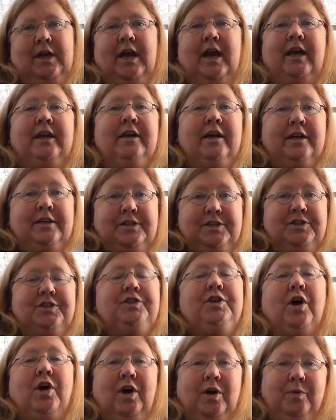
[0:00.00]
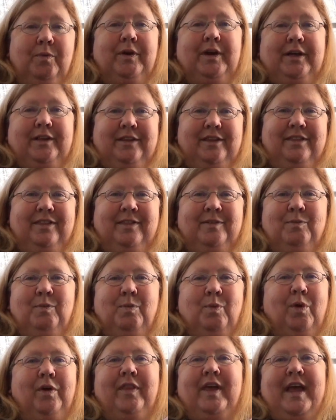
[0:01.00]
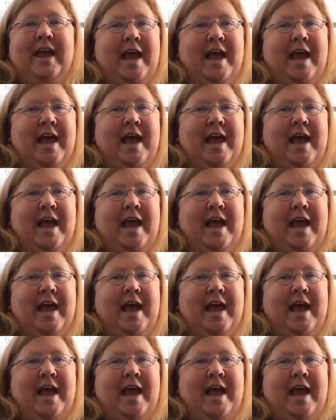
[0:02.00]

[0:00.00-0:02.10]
exactly and not start with did were they,